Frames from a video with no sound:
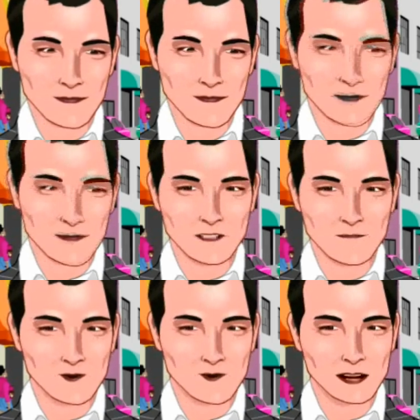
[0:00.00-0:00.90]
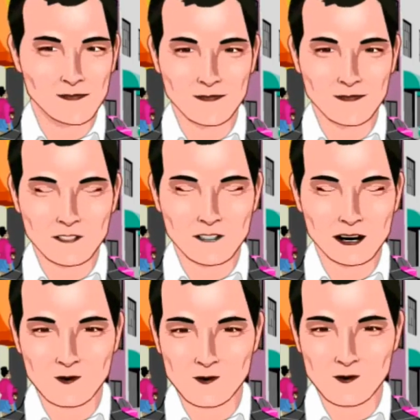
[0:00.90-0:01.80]
6 of 9. Left
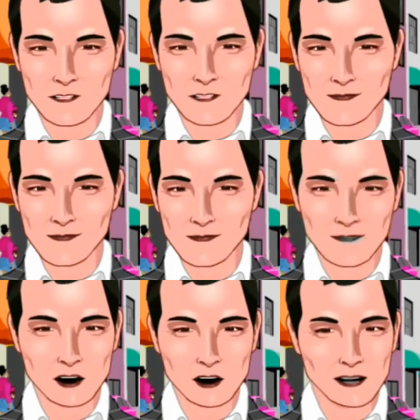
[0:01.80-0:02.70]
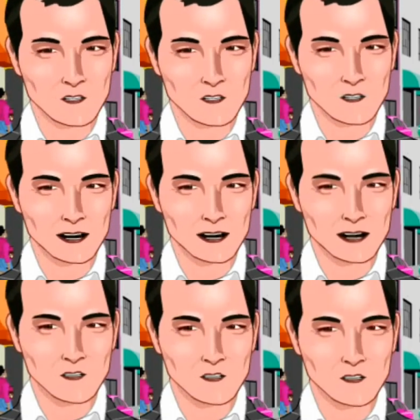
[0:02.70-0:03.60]
turns. From a two-way
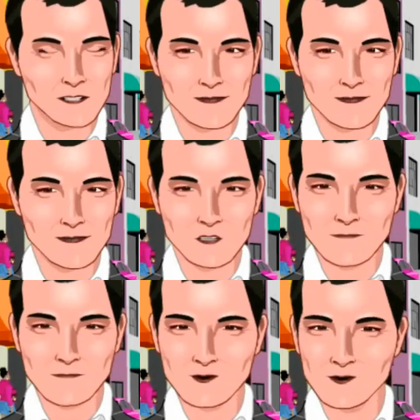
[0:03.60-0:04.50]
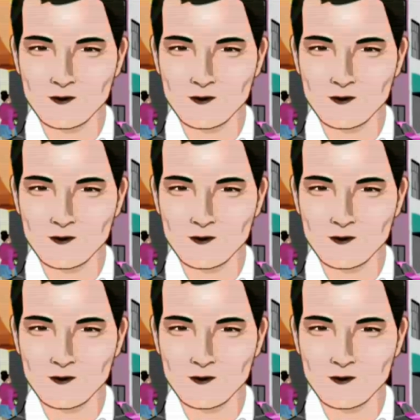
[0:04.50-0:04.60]
street to another